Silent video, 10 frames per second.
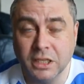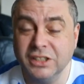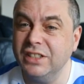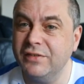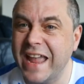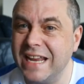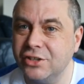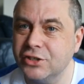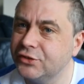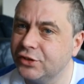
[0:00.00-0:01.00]
There's
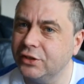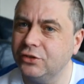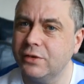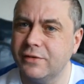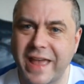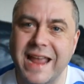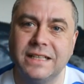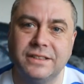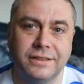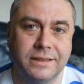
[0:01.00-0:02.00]
evasion, so you do
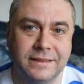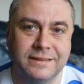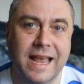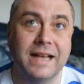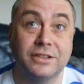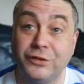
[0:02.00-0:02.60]
evade certain attacks.